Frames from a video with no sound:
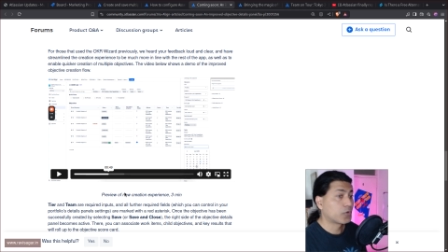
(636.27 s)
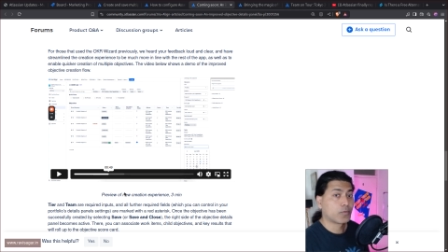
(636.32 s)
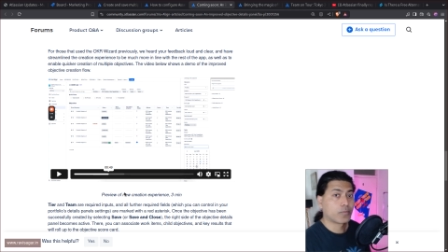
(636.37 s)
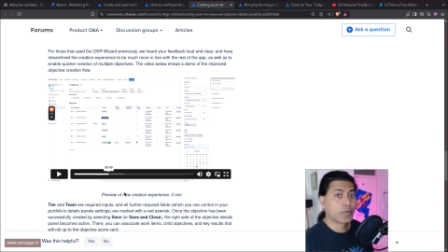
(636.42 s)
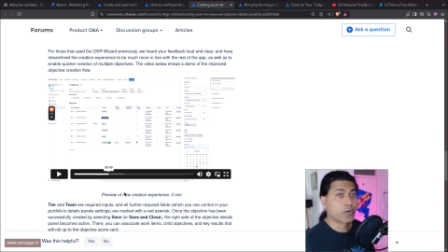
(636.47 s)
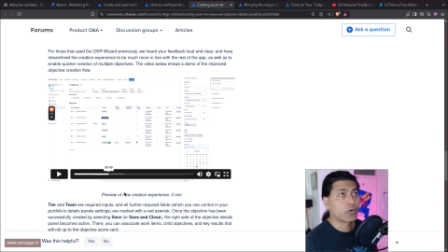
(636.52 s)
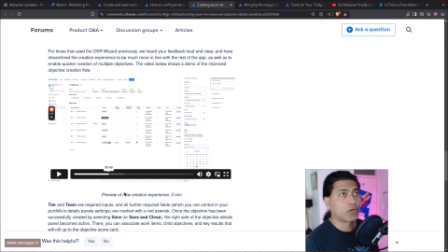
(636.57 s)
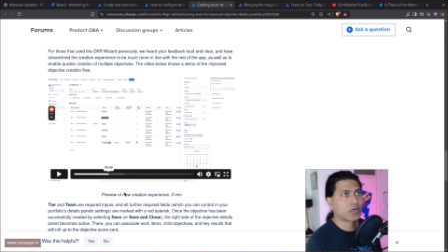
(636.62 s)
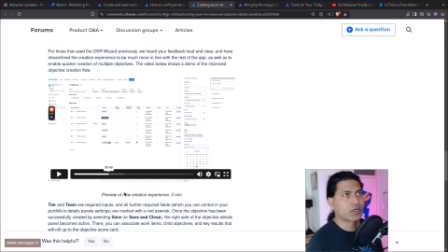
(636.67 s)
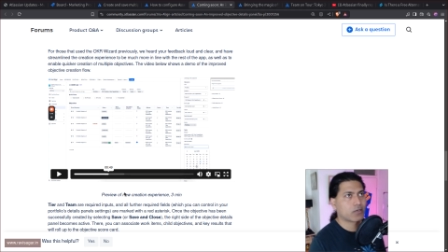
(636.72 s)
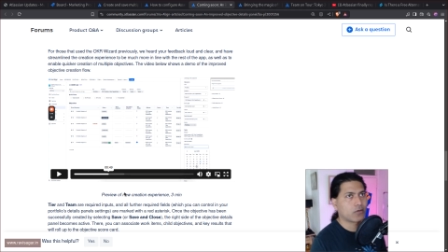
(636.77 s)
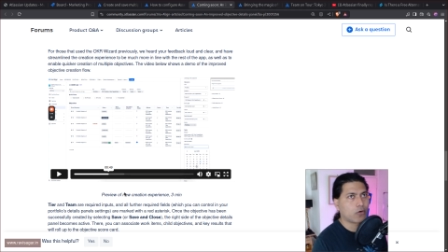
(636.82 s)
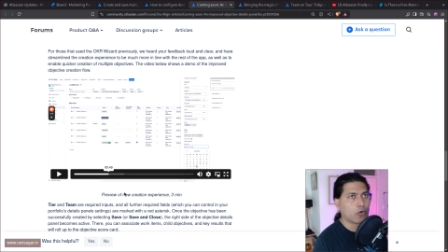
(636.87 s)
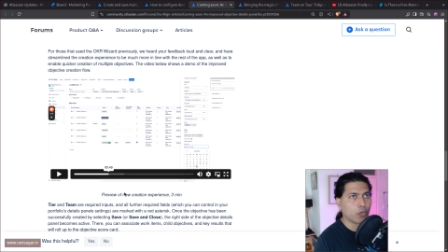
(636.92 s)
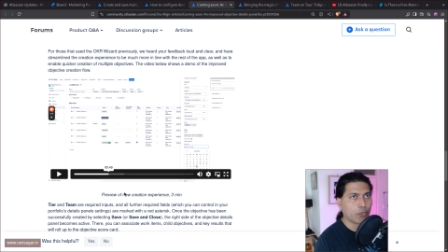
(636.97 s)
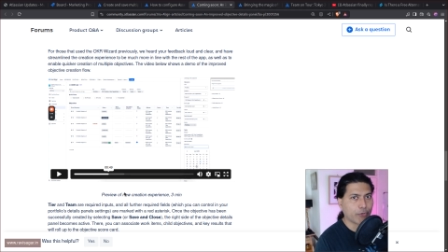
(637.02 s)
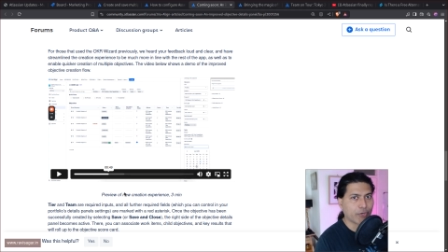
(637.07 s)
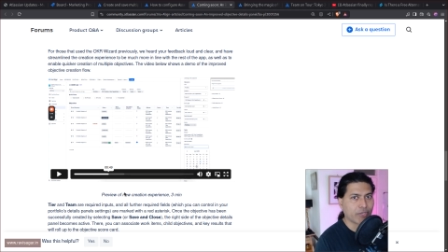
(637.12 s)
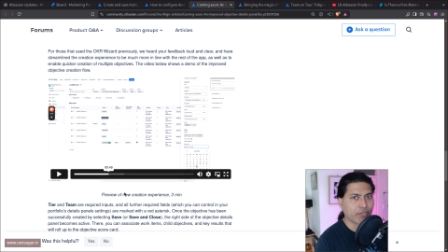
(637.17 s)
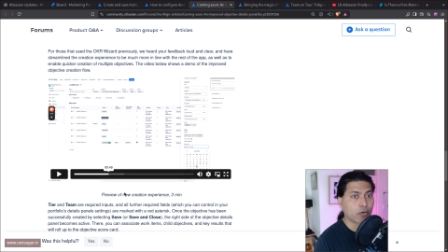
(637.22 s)
product
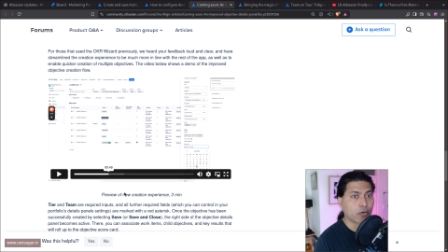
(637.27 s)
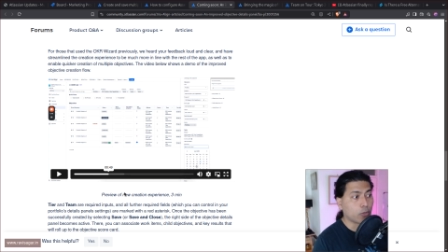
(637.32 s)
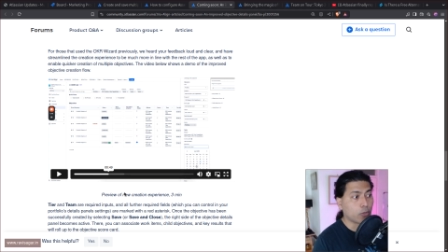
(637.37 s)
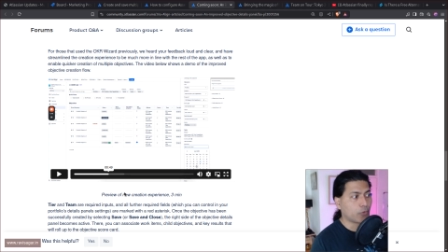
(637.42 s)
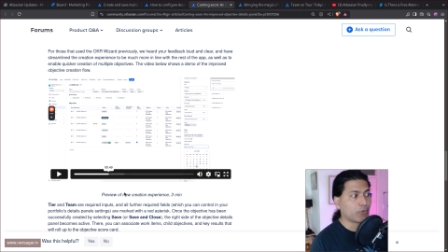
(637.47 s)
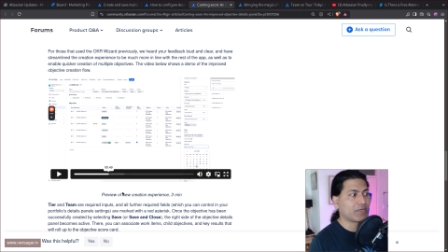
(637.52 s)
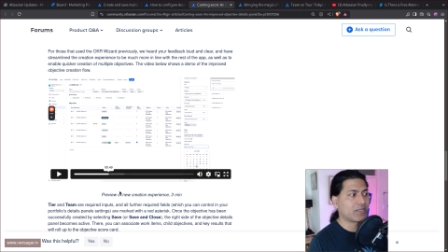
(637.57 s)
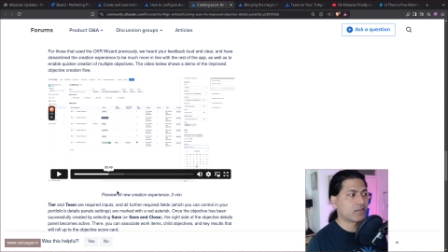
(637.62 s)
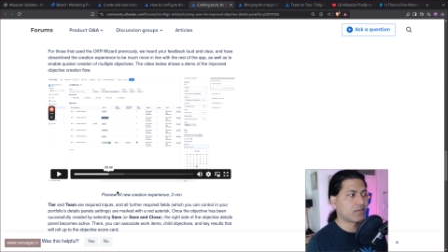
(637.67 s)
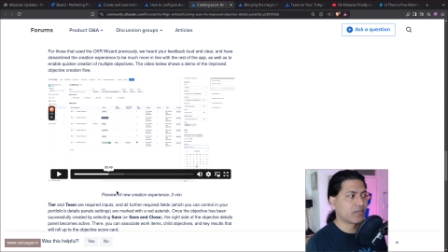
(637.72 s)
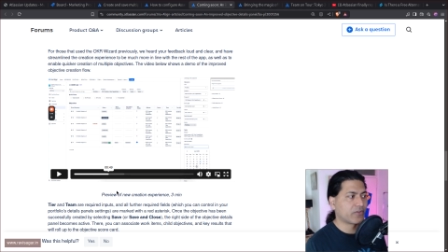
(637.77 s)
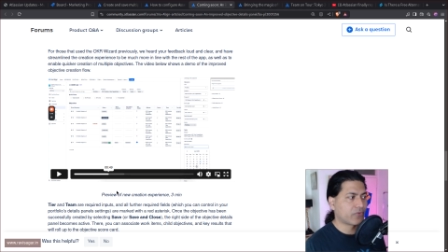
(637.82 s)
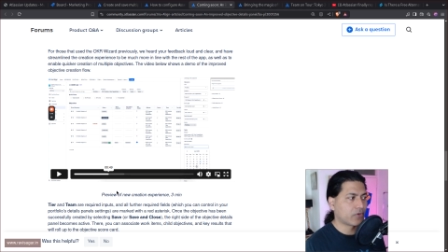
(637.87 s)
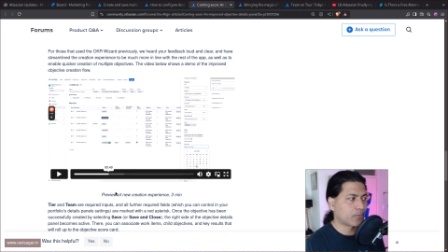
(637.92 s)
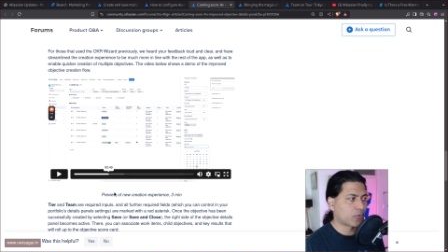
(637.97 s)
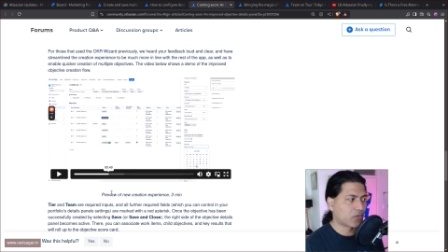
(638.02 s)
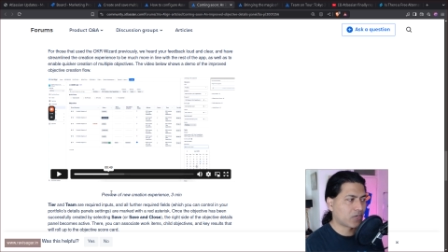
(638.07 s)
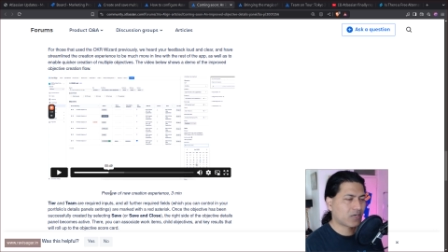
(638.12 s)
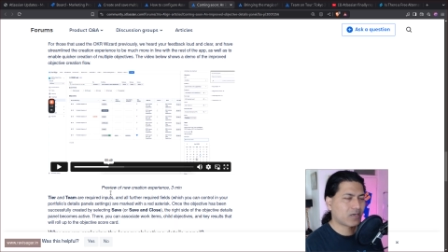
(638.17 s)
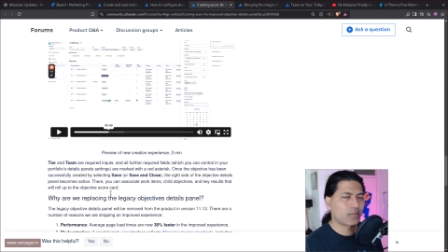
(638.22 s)
altogether. Although it is a
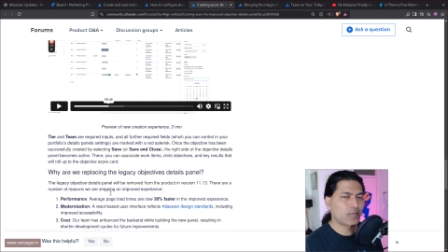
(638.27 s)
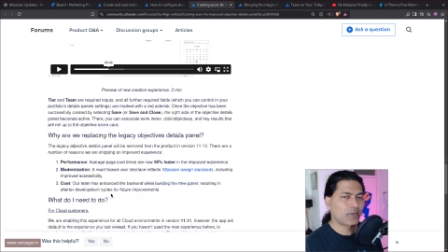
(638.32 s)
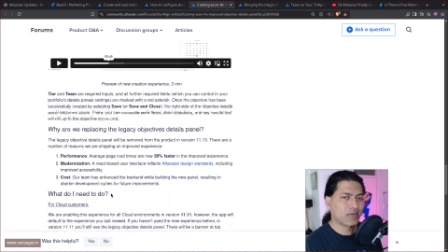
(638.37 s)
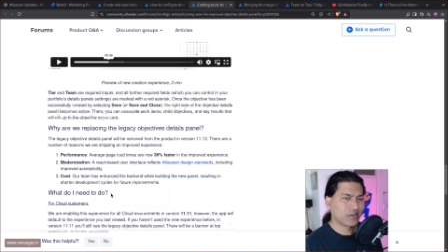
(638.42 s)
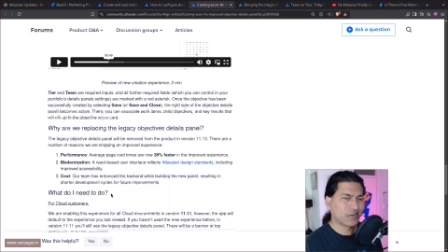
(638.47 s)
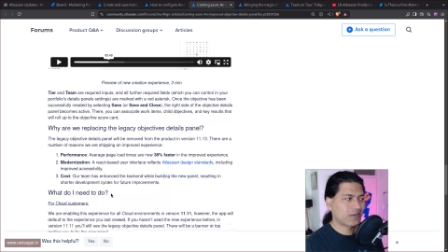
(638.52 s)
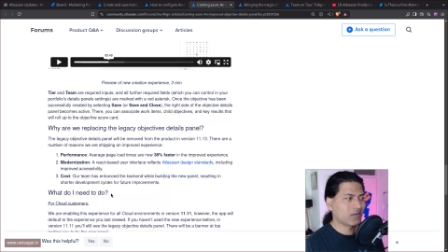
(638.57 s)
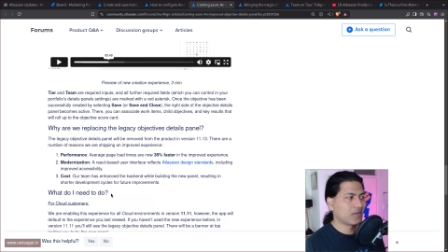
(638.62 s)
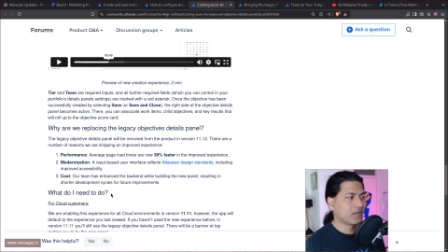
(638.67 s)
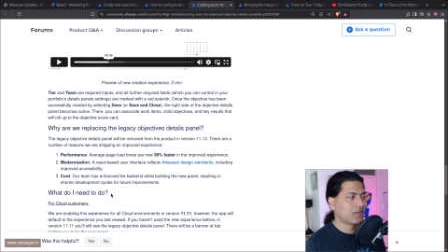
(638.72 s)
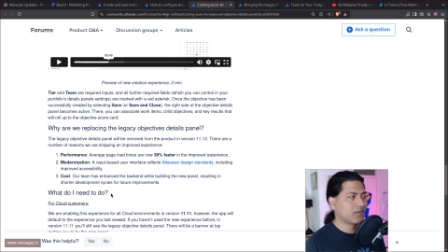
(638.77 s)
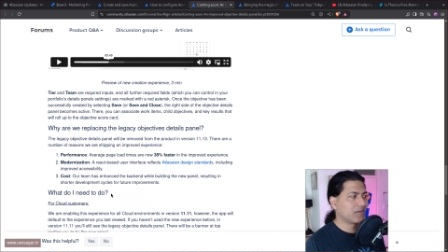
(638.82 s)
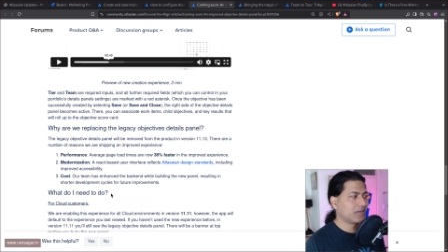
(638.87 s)
different product, but